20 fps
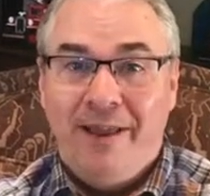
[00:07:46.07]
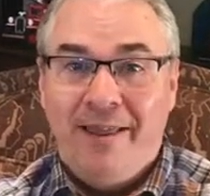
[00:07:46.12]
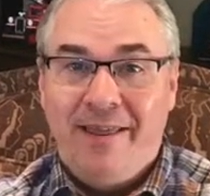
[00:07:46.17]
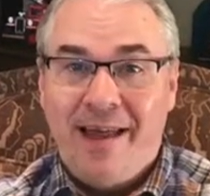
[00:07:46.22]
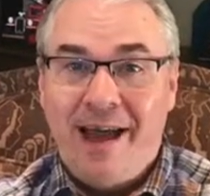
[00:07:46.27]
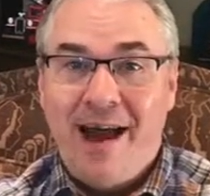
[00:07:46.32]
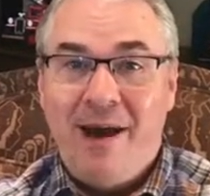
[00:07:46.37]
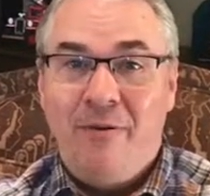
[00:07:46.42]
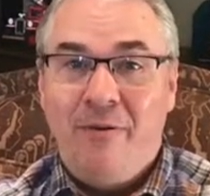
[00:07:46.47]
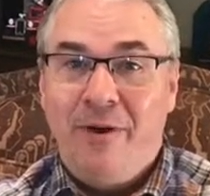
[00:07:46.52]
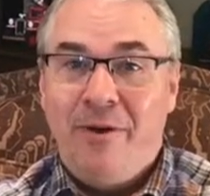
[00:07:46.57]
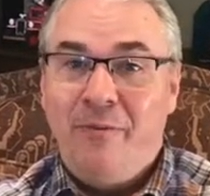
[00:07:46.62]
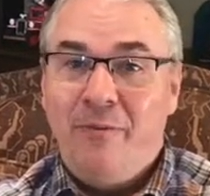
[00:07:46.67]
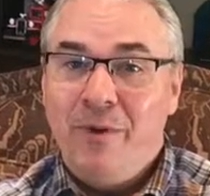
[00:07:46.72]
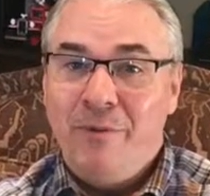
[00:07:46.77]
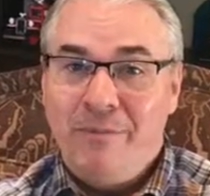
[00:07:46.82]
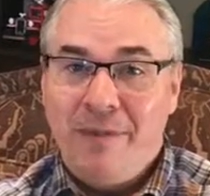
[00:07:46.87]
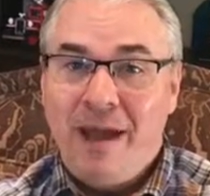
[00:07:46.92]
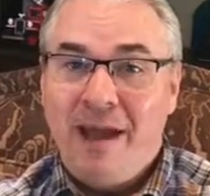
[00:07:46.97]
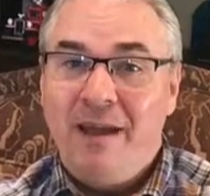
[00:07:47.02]
That one we
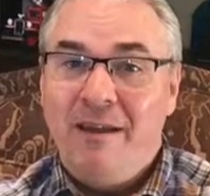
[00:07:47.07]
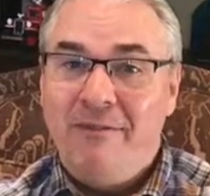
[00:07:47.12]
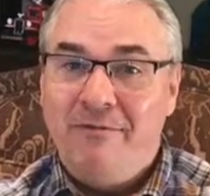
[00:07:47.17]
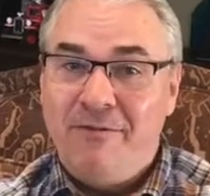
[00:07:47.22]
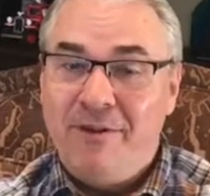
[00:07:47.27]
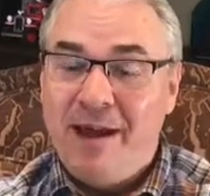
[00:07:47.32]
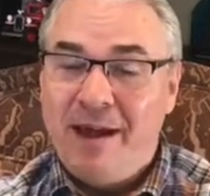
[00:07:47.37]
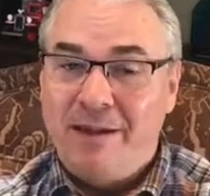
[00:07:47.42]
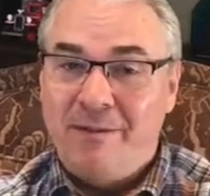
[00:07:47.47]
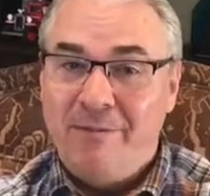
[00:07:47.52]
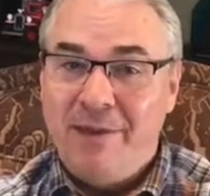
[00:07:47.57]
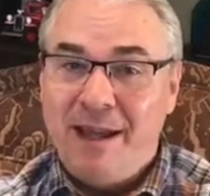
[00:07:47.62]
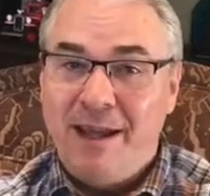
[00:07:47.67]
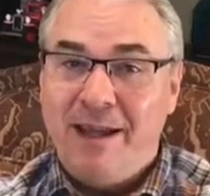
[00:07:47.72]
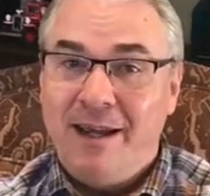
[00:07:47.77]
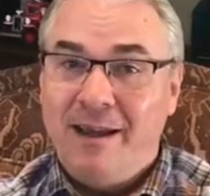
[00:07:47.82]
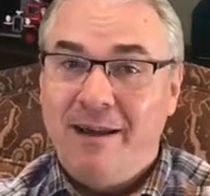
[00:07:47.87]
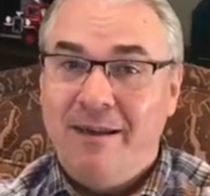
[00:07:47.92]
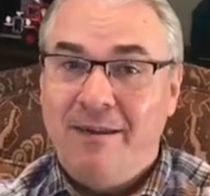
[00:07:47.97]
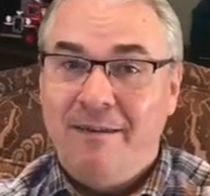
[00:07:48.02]
may in fact
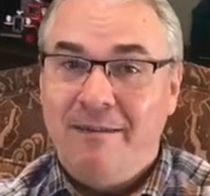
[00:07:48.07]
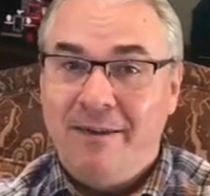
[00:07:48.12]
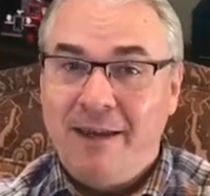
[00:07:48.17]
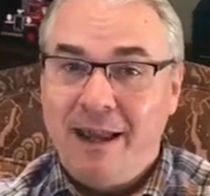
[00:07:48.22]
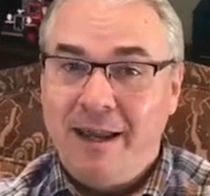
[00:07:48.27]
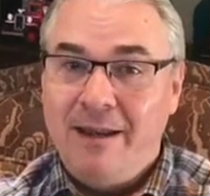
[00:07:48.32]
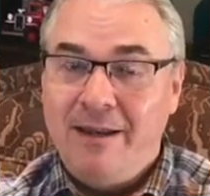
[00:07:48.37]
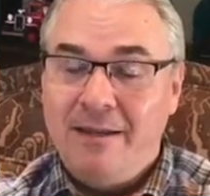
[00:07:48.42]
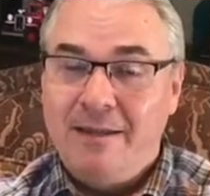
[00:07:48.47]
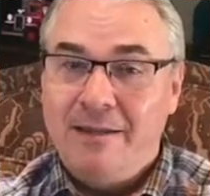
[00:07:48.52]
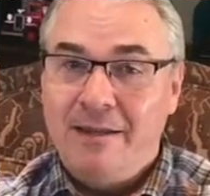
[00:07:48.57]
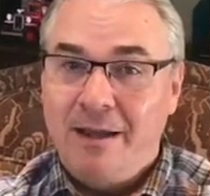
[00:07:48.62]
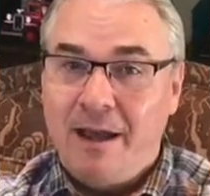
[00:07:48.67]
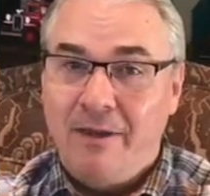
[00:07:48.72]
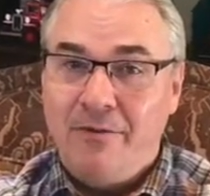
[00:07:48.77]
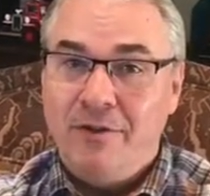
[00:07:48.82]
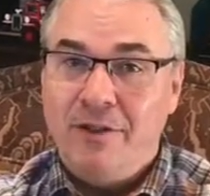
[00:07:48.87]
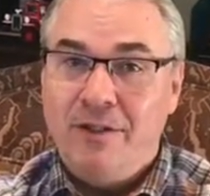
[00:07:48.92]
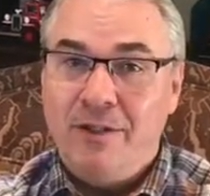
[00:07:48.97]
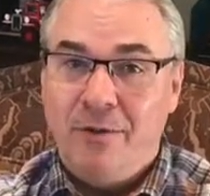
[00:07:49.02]
make and this
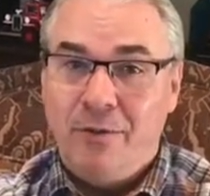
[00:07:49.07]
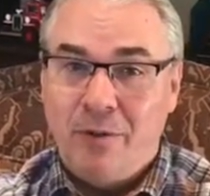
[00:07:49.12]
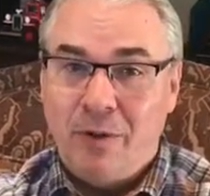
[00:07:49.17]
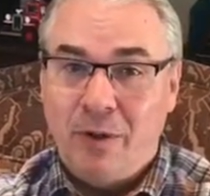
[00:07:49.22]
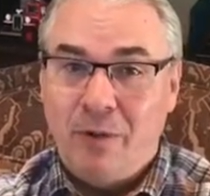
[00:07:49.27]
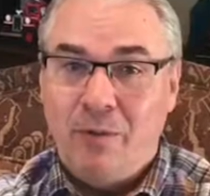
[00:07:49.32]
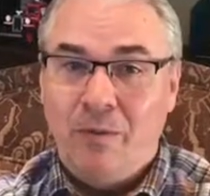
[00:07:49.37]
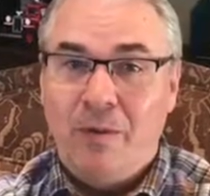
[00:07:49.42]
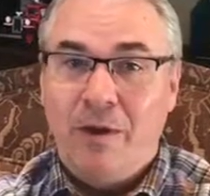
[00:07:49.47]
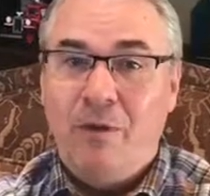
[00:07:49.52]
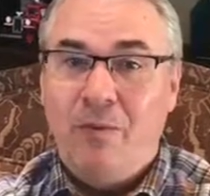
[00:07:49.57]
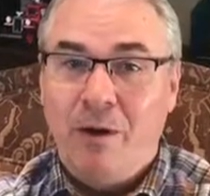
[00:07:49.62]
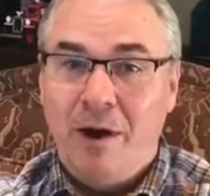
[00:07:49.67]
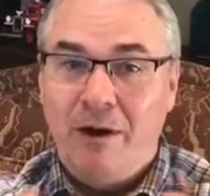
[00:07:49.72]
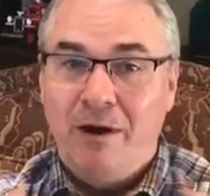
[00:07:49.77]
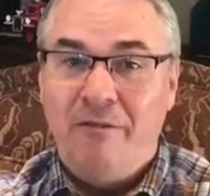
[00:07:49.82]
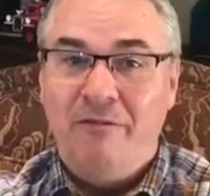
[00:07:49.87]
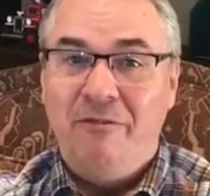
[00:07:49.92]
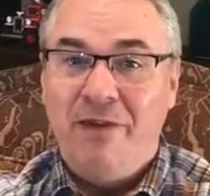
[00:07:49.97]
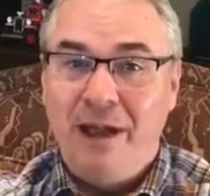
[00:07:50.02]
obviously will
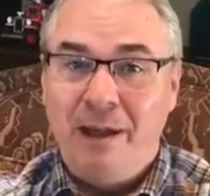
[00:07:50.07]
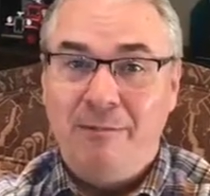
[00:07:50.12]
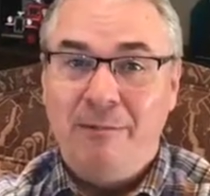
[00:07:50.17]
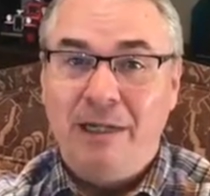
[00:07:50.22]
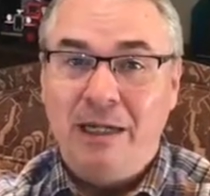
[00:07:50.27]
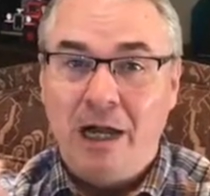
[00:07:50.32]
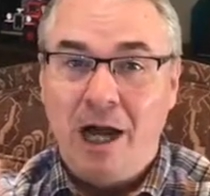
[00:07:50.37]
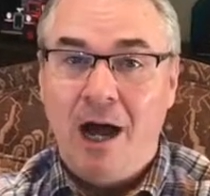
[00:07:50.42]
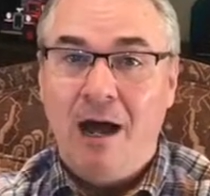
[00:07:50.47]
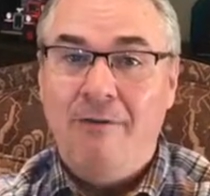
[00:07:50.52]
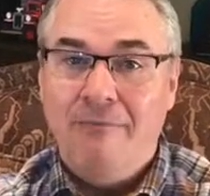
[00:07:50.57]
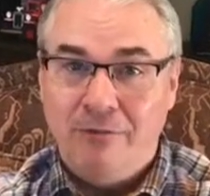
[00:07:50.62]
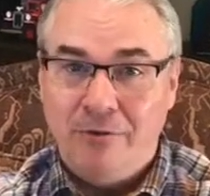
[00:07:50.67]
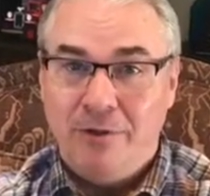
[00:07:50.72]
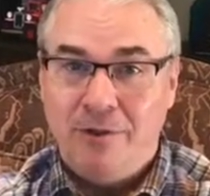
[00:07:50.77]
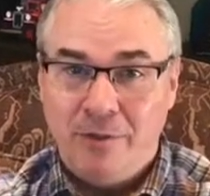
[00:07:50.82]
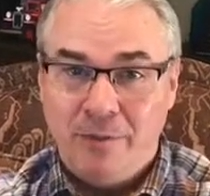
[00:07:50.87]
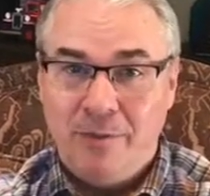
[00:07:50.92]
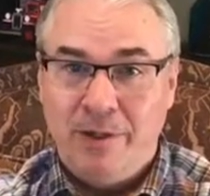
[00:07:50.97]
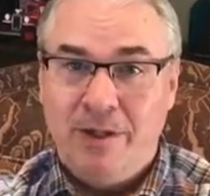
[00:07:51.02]
require a family
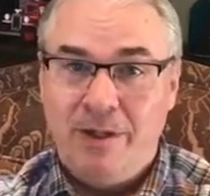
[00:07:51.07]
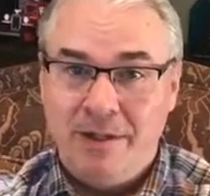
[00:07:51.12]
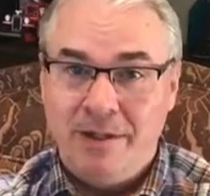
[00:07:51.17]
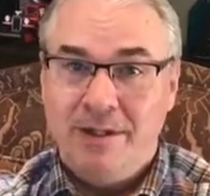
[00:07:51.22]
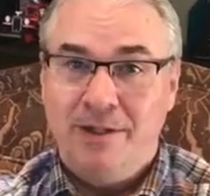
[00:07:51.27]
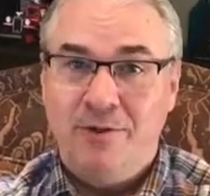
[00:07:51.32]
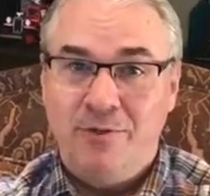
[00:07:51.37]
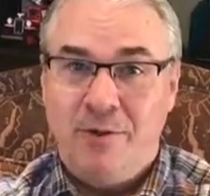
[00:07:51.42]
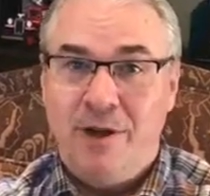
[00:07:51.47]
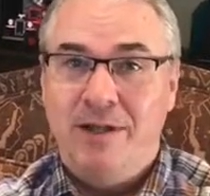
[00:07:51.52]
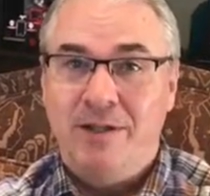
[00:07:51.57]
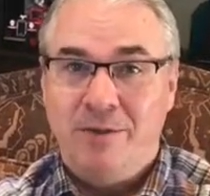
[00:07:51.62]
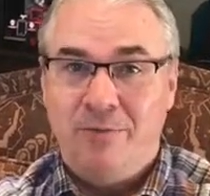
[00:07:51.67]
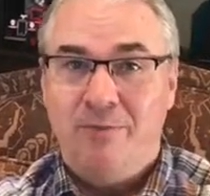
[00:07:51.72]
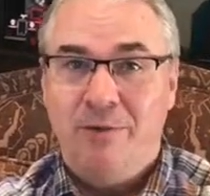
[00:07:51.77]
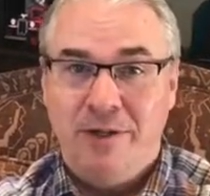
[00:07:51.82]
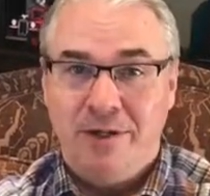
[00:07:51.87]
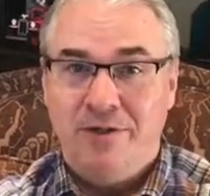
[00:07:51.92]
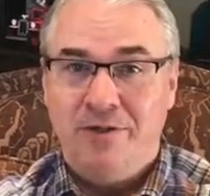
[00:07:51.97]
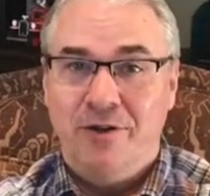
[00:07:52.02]
conference, because these
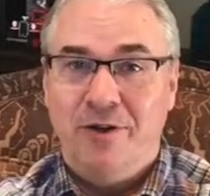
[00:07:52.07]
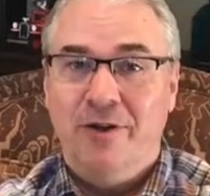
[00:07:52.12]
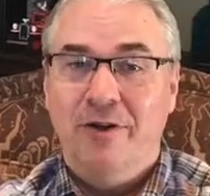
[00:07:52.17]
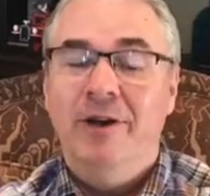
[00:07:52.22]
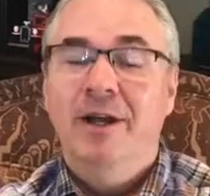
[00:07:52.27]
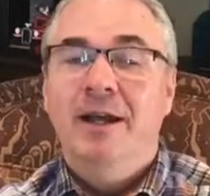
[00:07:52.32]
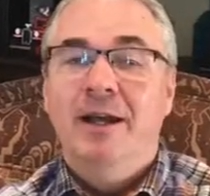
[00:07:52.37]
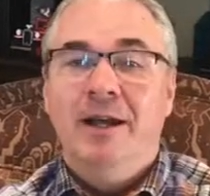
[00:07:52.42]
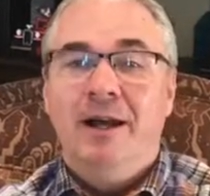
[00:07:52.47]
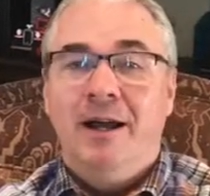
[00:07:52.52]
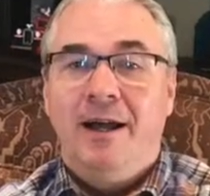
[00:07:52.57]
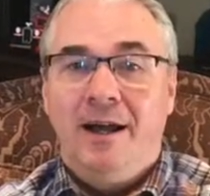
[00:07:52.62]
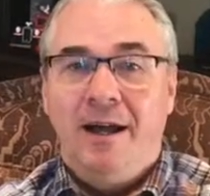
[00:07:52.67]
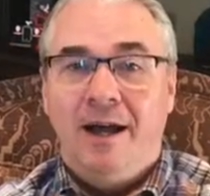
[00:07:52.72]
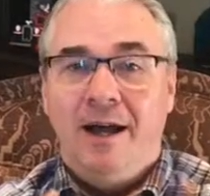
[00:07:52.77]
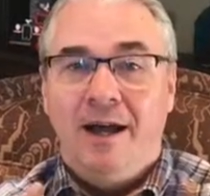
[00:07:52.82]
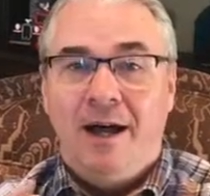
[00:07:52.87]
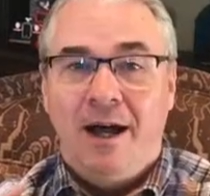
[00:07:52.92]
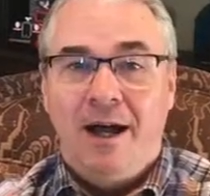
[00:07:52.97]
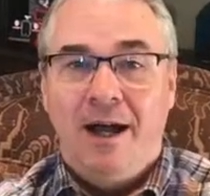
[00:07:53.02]
recipes are
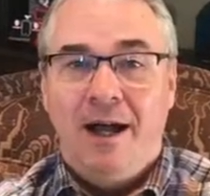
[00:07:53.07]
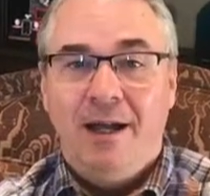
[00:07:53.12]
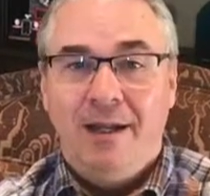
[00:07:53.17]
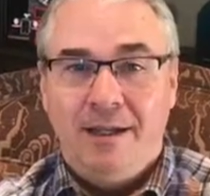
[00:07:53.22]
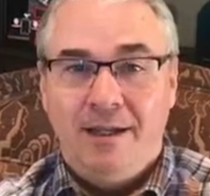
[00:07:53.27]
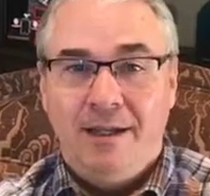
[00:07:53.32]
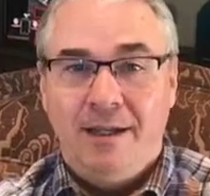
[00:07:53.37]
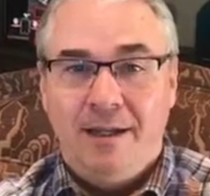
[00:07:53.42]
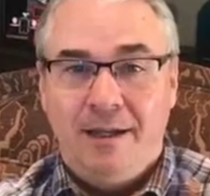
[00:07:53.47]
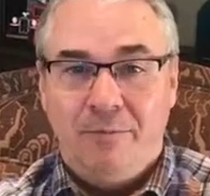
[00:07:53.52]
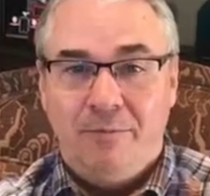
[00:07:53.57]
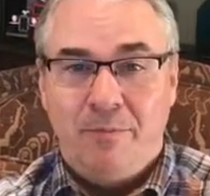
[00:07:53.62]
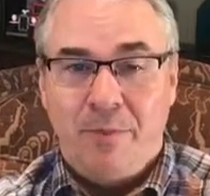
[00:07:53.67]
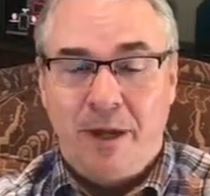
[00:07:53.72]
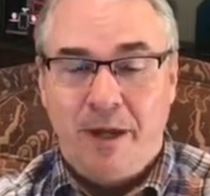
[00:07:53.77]
highly